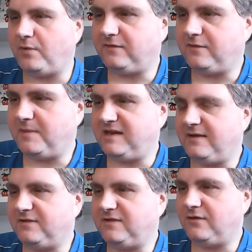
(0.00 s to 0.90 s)
one of them, and the
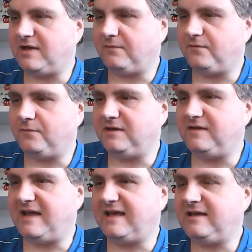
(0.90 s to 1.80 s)
other two come from the
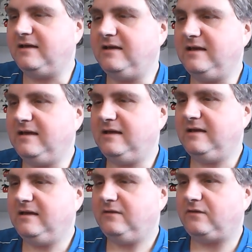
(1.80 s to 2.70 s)
deck.
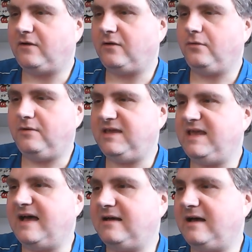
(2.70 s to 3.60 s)
So yeah.